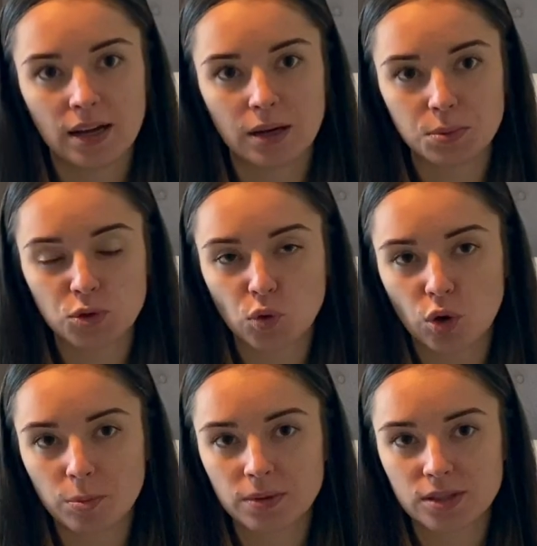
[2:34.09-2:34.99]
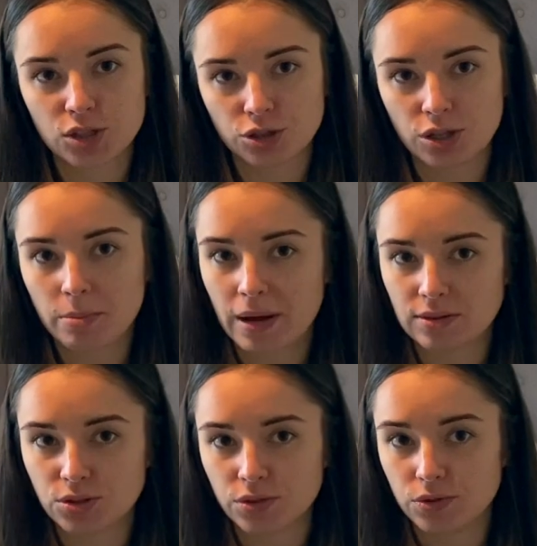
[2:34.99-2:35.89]
absorb certain
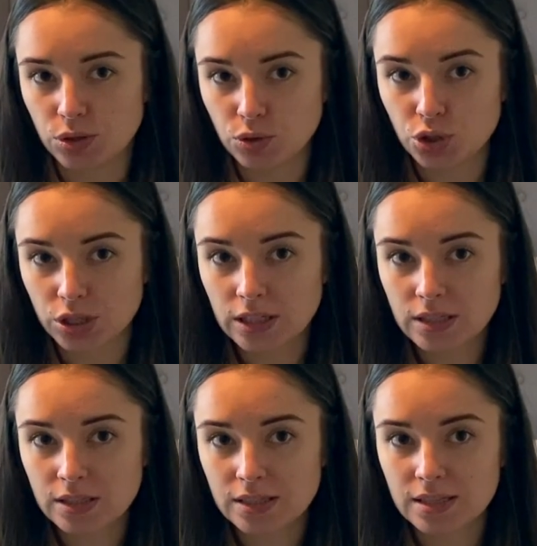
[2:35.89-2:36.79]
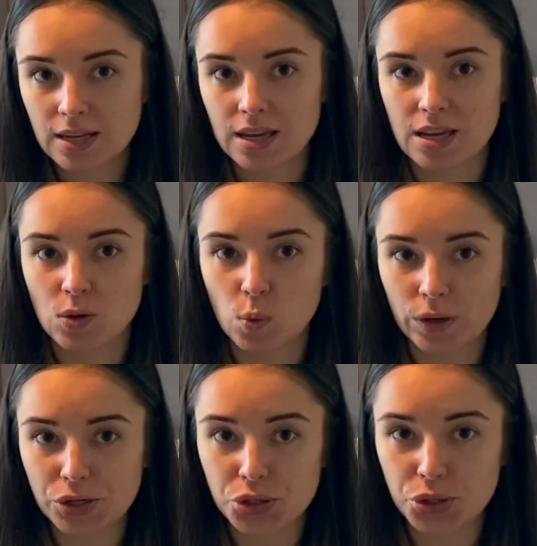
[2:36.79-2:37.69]
amounts of nutrients in
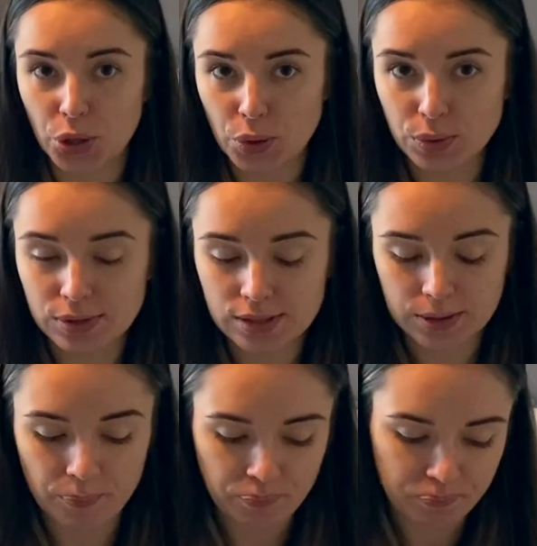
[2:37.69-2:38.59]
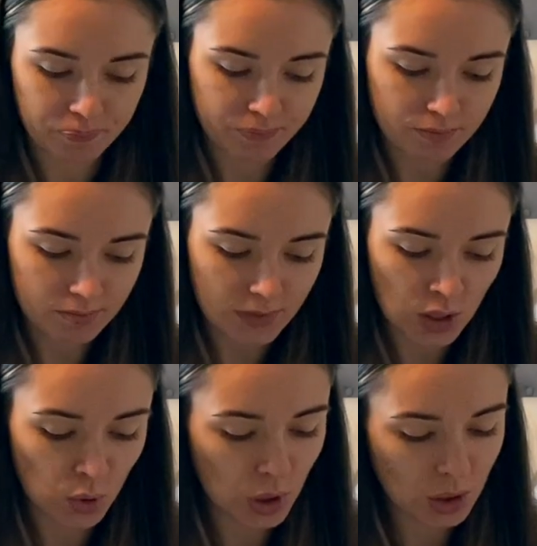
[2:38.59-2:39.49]
one dose
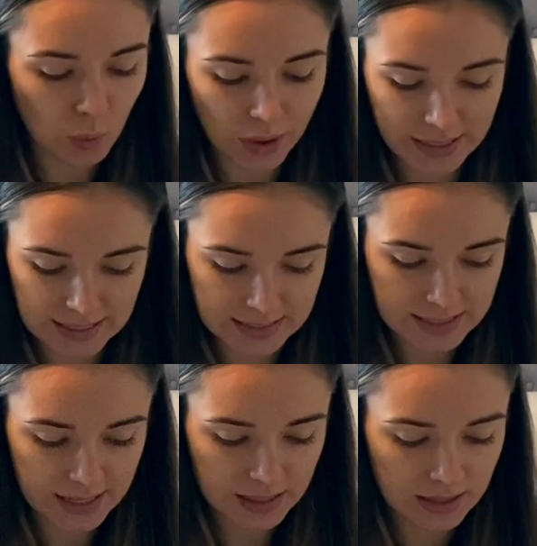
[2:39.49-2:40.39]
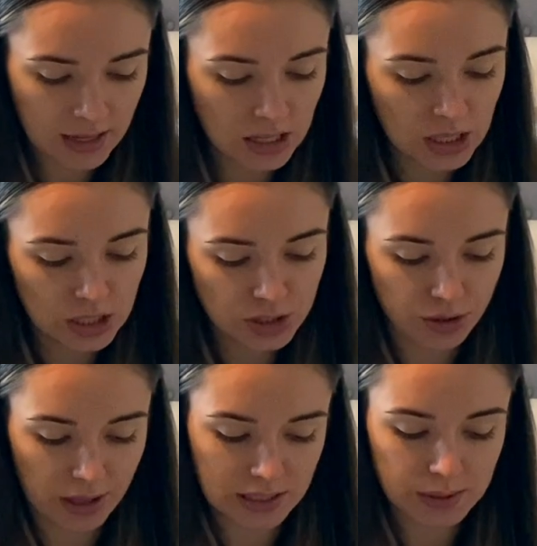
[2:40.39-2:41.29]
or in one intake.
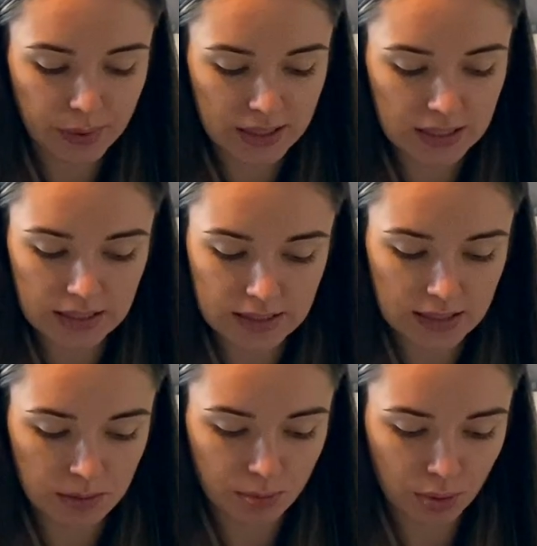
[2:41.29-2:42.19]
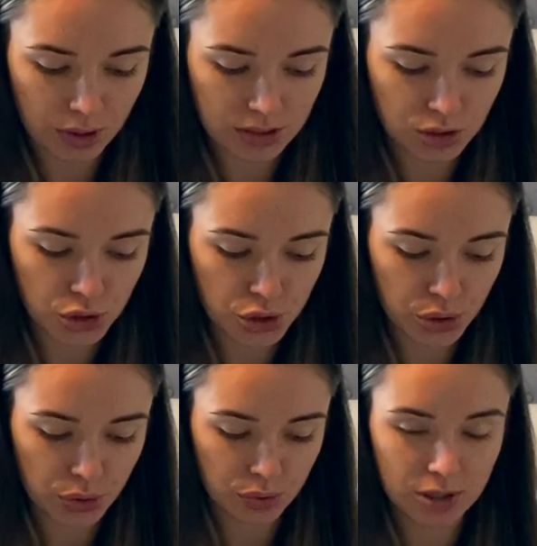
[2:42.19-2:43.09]
So that's why it is important
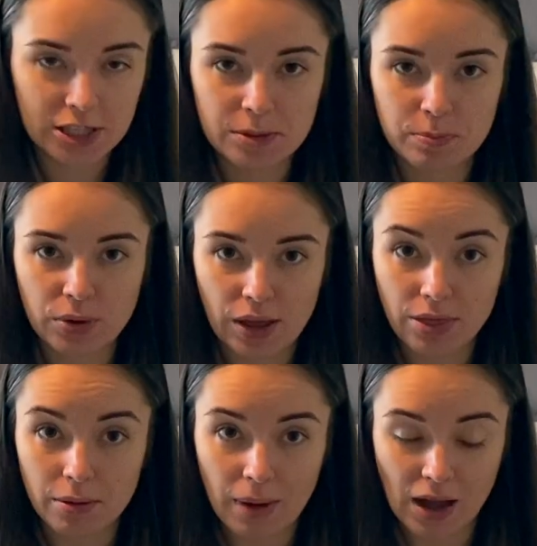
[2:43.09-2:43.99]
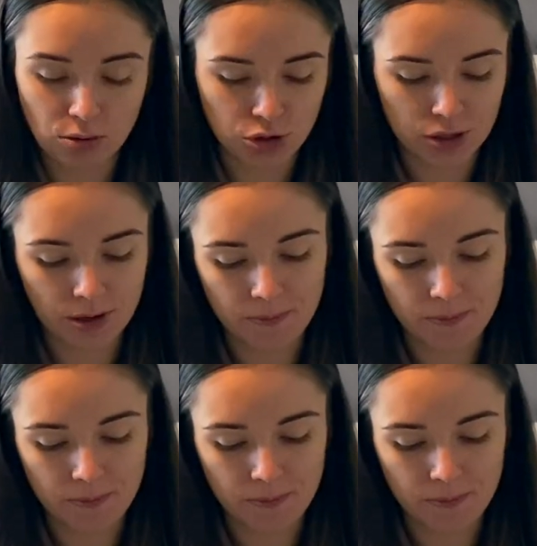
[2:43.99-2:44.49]
to spread them out.